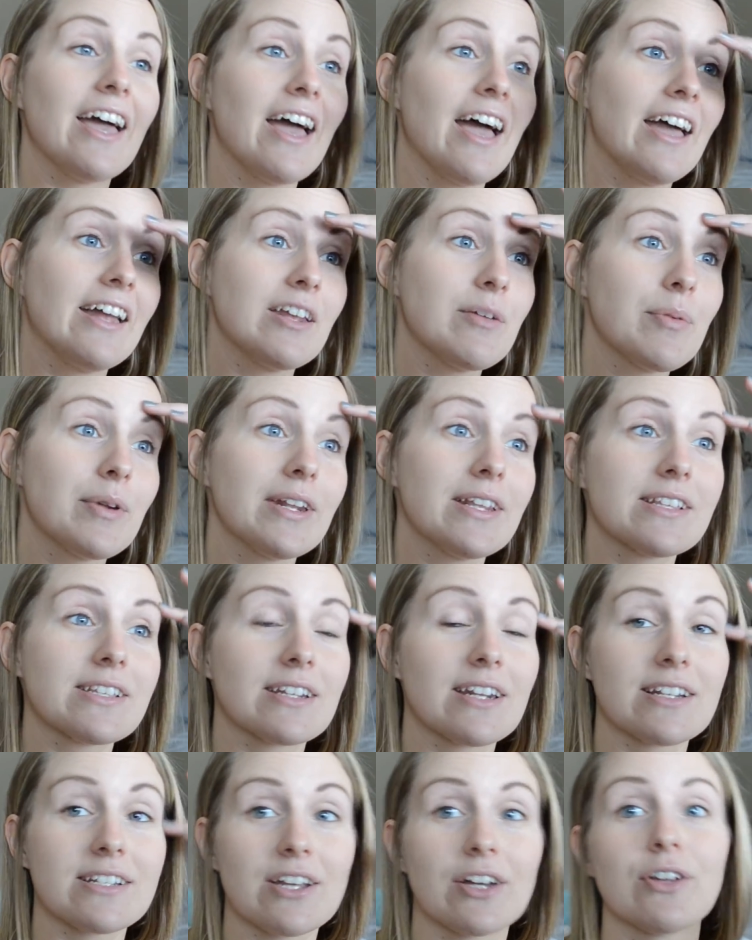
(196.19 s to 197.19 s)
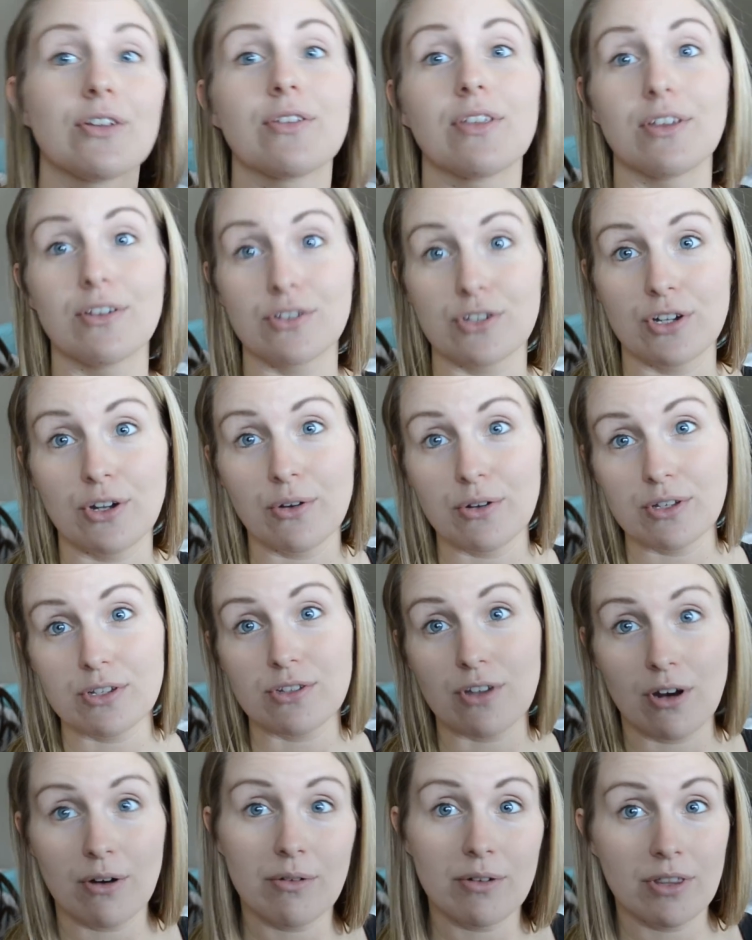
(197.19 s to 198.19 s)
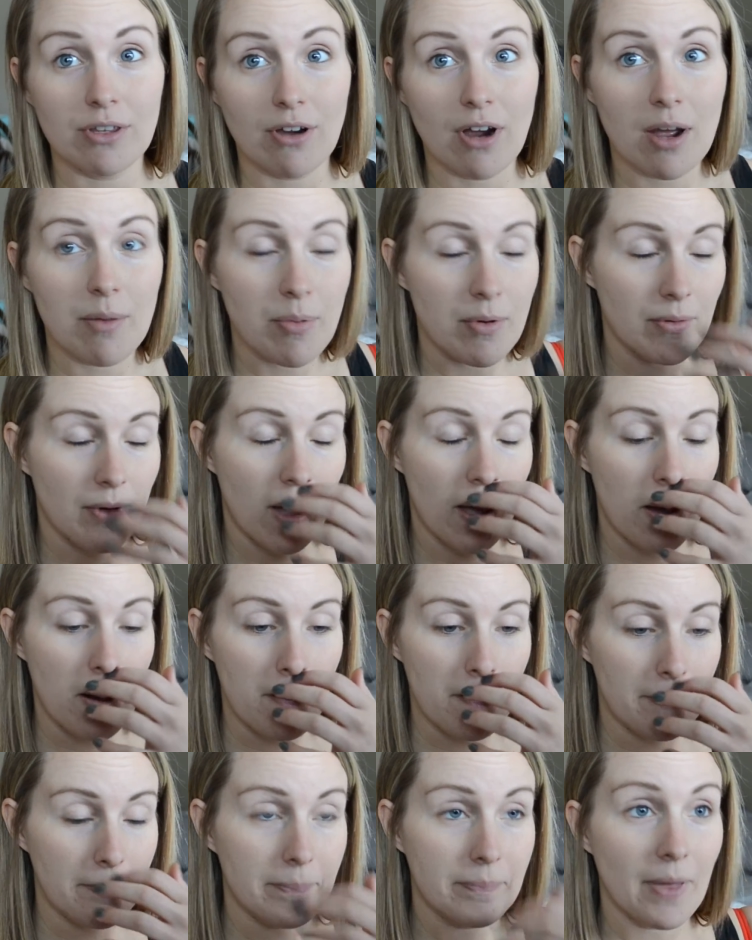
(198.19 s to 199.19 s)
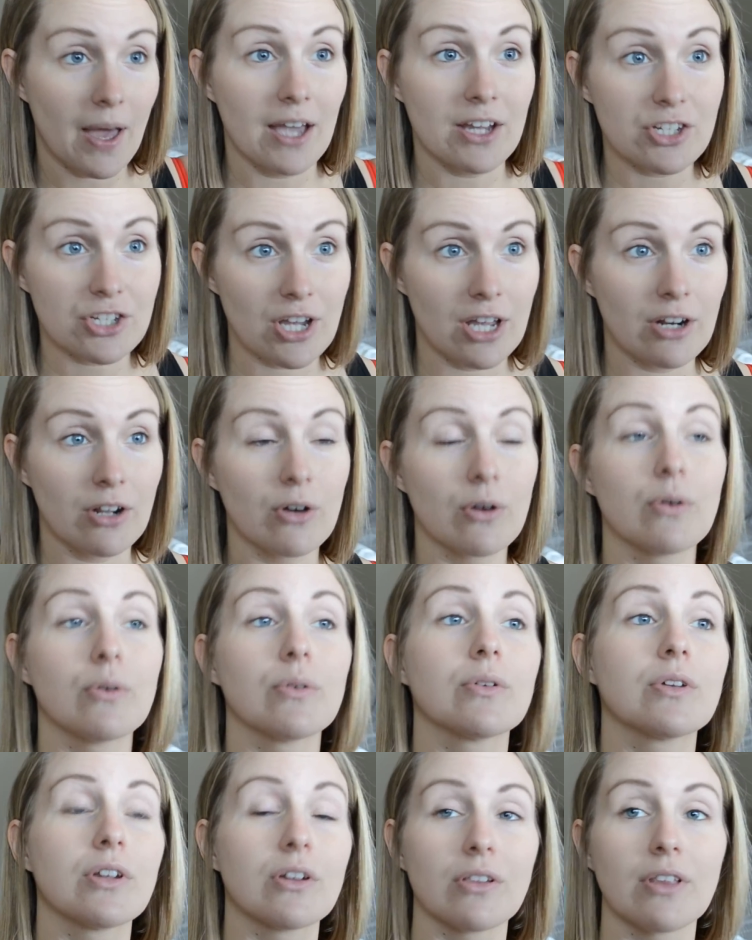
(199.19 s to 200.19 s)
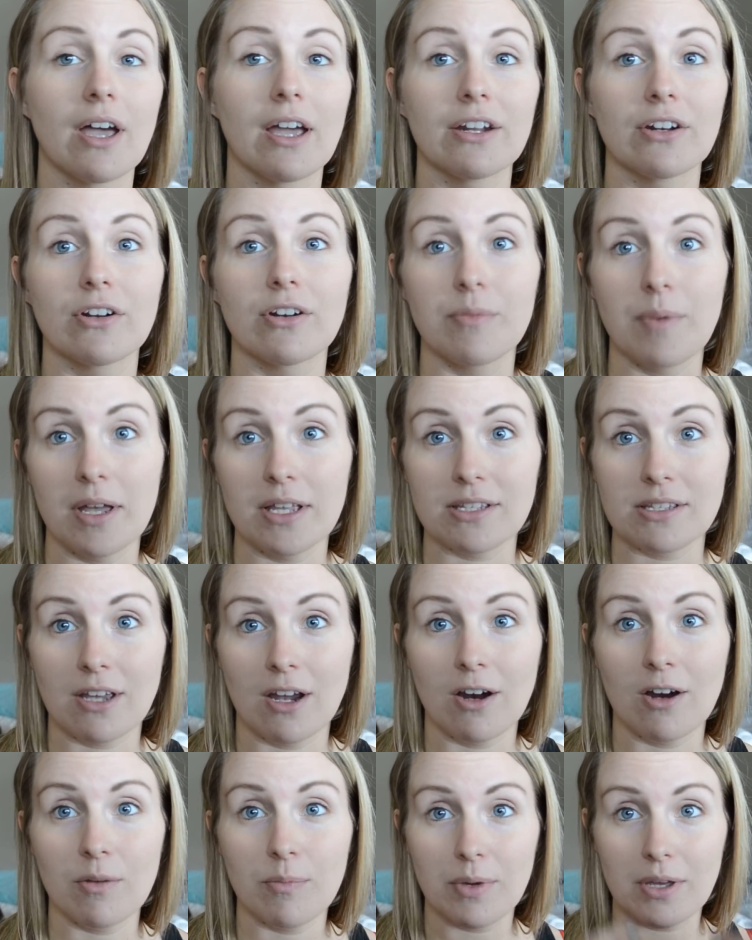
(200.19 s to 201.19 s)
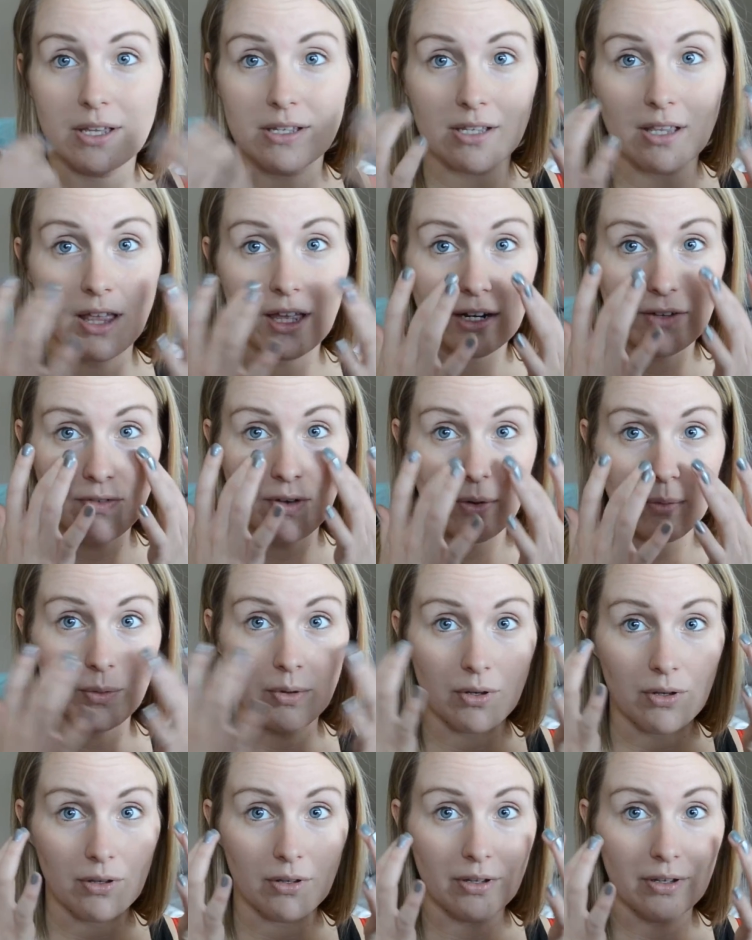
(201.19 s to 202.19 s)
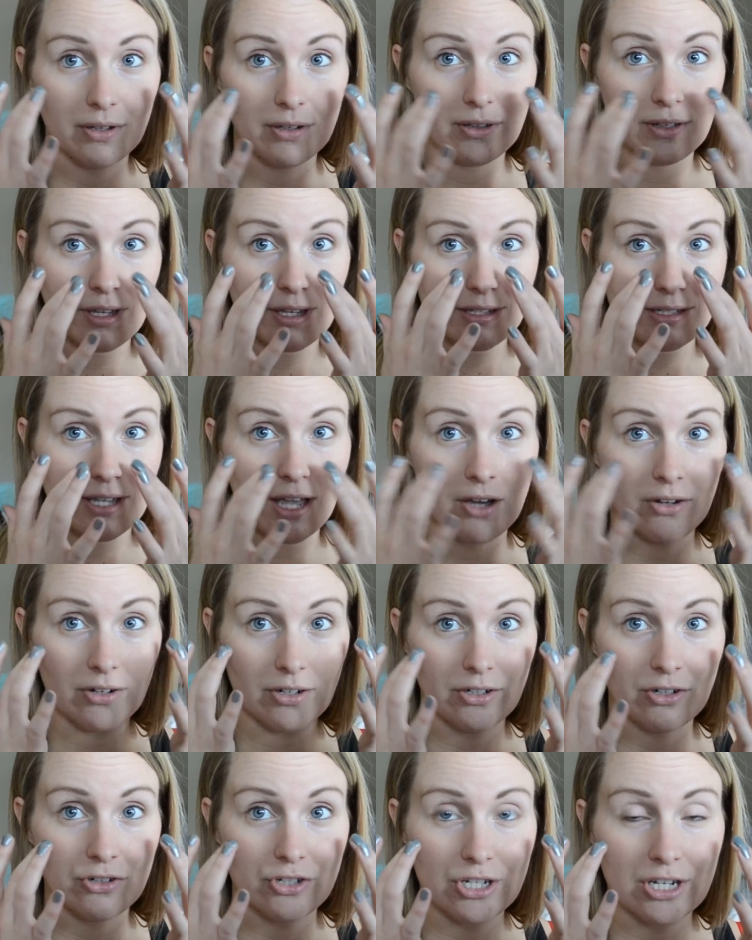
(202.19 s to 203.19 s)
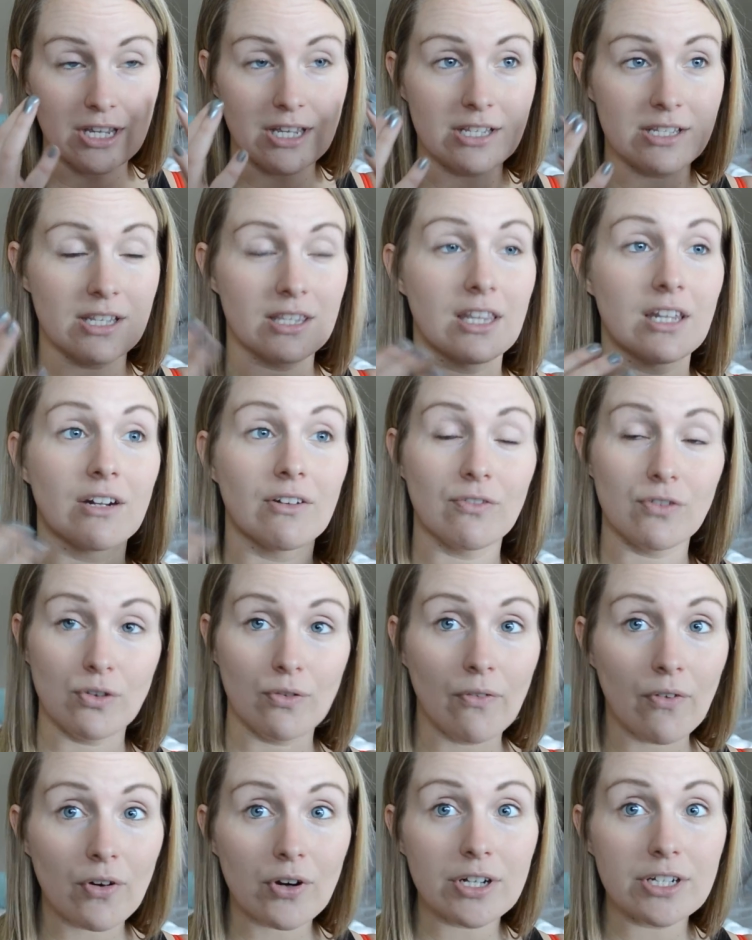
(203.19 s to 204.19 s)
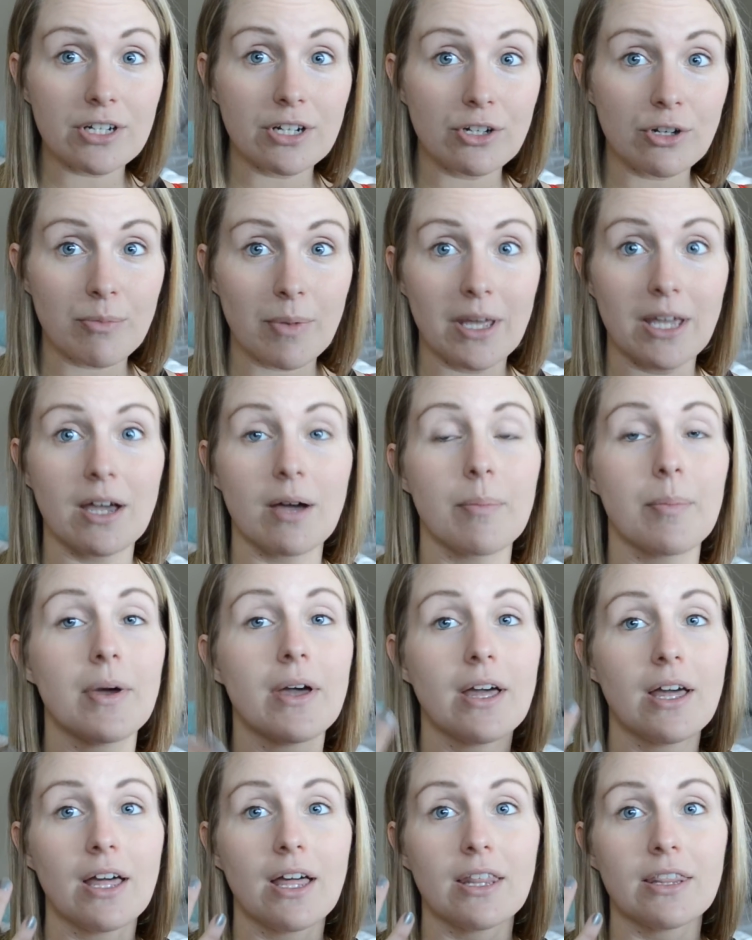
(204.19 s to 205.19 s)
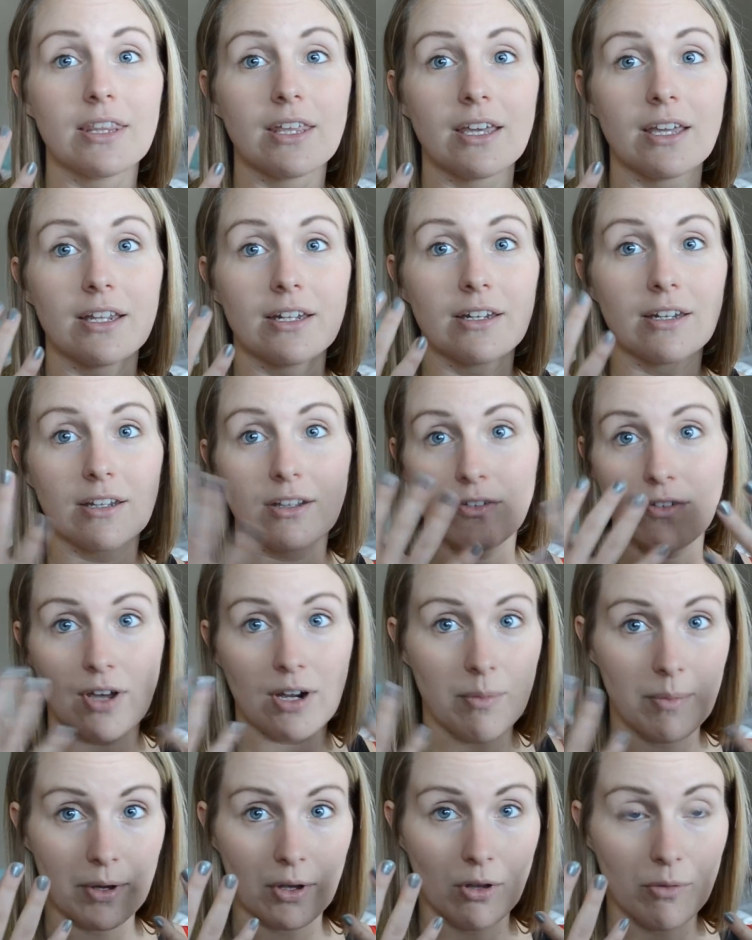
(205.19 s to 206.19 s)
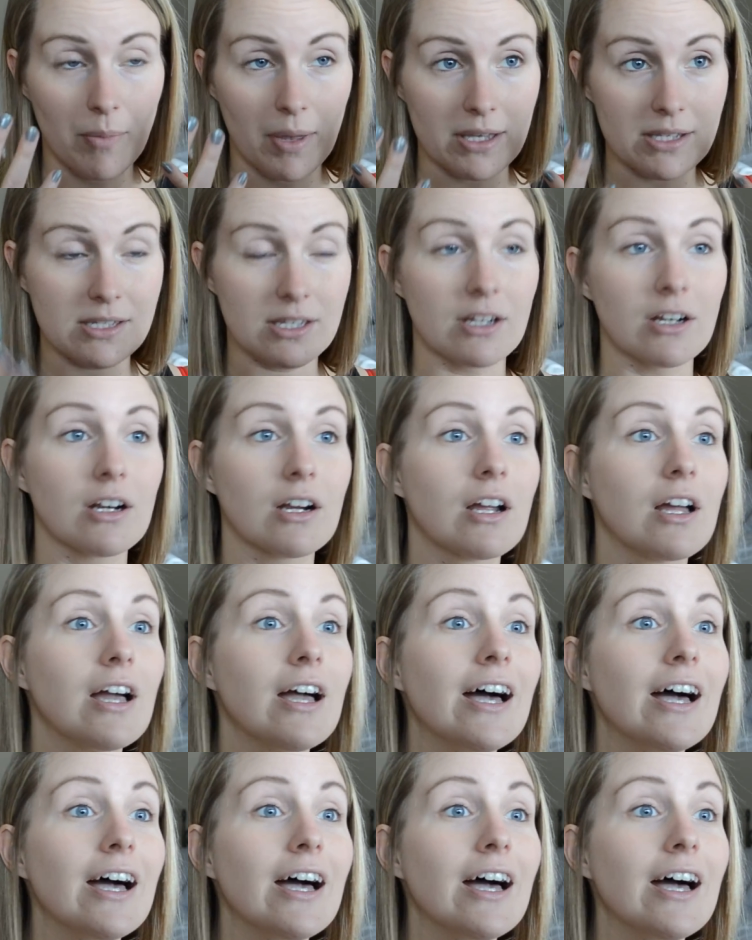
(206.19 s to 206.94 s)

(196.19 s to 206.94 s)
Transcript: Anybody's going to tell you that you should always start with your eyeshadow, your liner, mascara, because a lot of it will get down on your cheeks, and then if you've already done your makeup, then you've got a big old mess here.